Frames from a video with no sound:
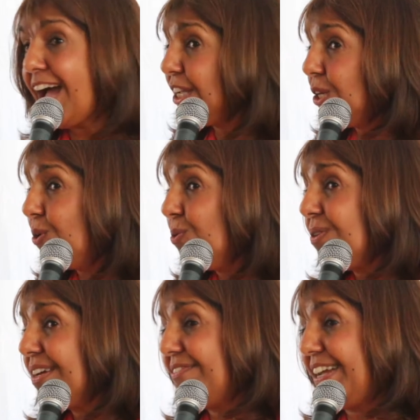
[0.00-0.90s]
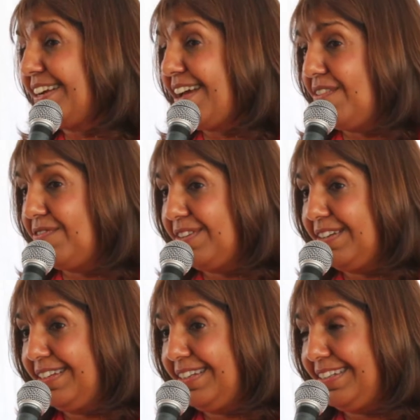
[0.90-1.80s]
Are you giving love?
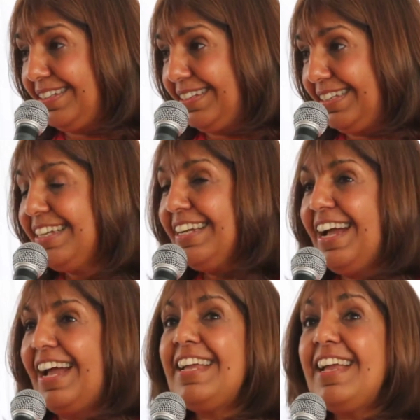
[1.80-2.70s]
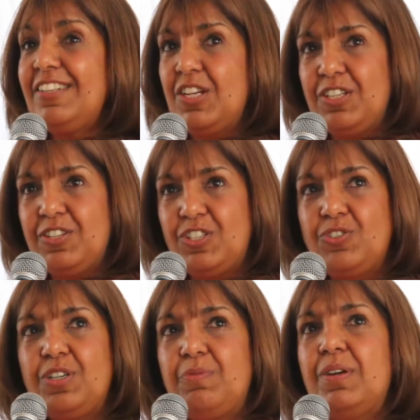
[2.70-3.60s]
I tell you a
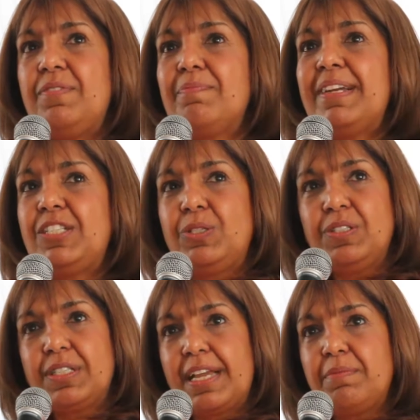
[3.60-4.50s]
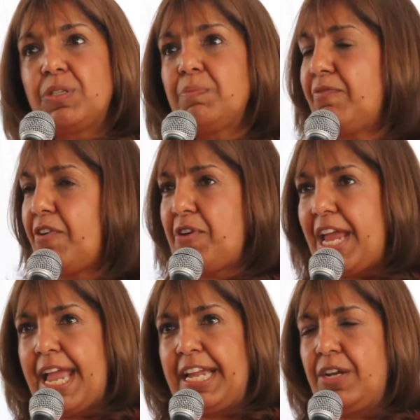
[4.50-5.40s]
story. One of my students came to me
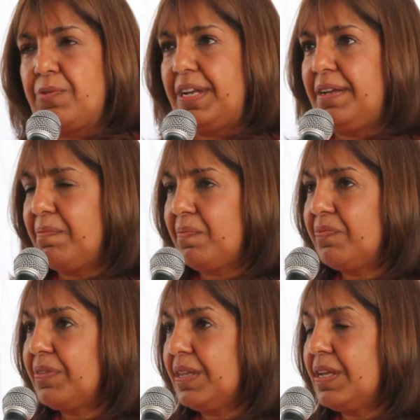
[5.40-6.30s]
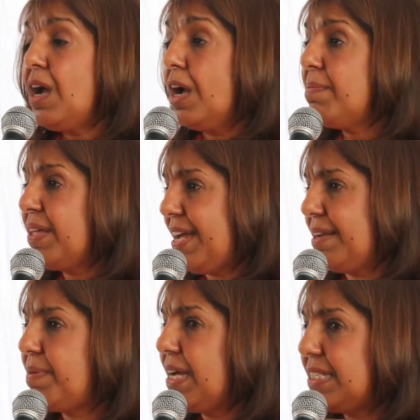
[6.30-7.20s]
very angry. Her mother
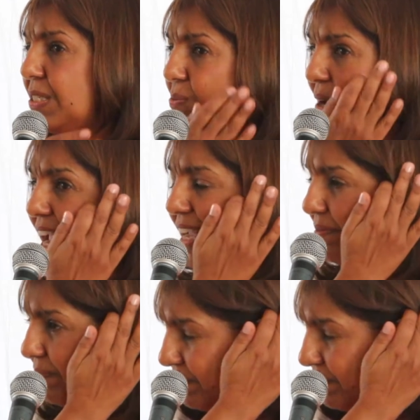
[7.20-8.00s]
had passed away.